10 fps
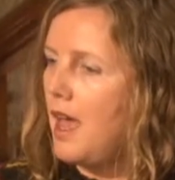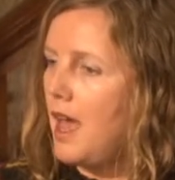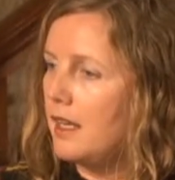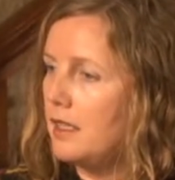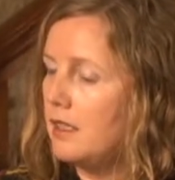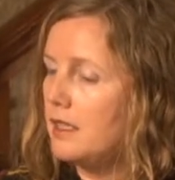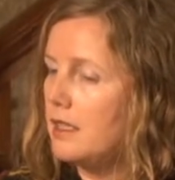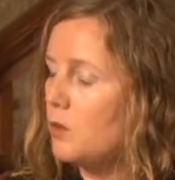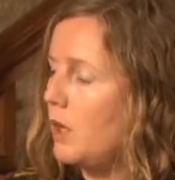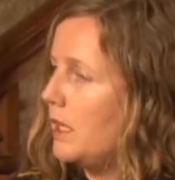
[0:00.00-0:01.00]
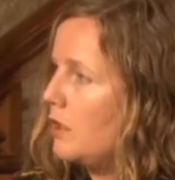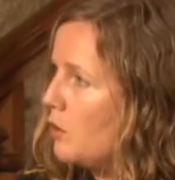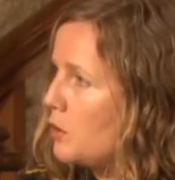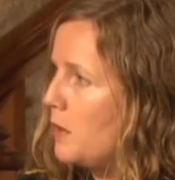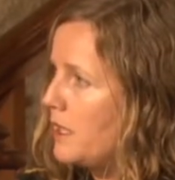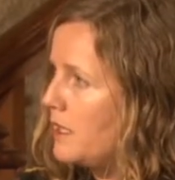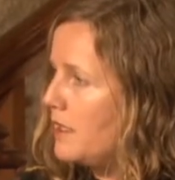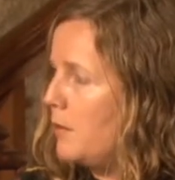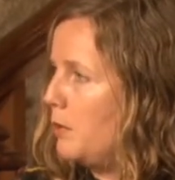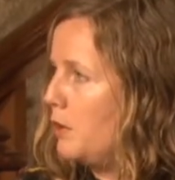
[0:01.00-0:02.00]
and this is why in those places
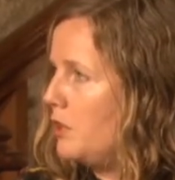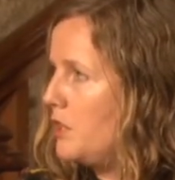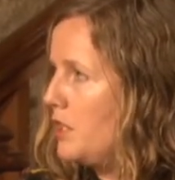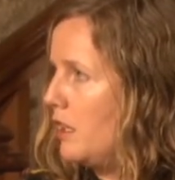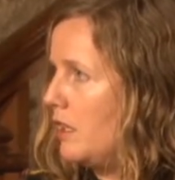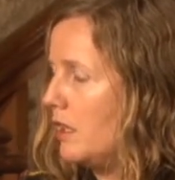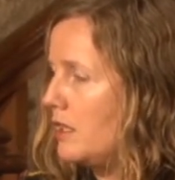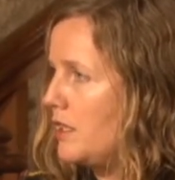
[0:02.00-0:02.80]
they produce the art.